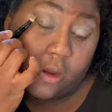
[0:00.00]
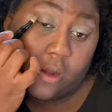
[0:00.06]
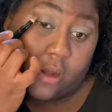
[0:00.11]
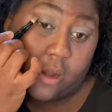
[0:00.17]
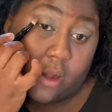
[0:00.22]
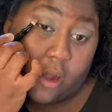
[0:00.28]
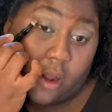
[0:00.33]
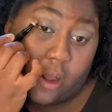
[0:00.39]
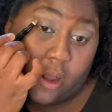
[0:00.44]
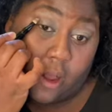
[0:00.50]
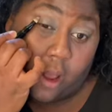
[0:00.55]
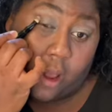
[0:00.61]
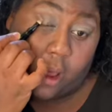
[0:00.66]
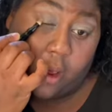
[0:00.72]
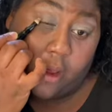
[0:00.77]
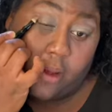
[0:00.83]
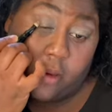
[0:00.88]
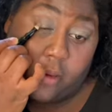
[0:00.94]

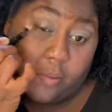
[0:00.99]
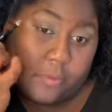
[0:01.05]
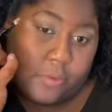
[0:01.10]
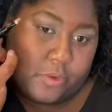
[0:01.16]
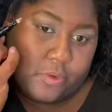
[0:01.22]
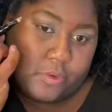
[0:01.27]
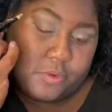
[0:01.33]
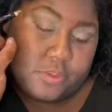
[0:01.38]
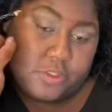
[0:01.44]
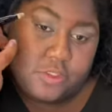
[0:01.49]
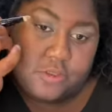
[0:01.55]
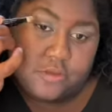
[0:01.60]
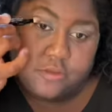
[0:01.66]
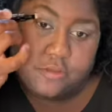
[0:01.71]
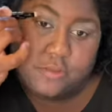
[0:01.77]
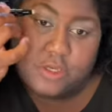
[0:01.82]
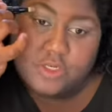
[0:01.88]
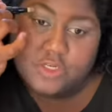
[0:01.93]
not pull
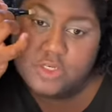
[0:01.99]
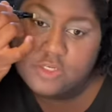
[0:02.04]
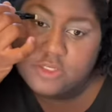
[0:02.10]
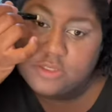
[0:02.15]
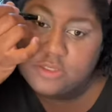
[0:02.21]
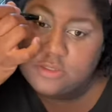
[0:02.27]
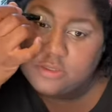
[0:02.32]
too much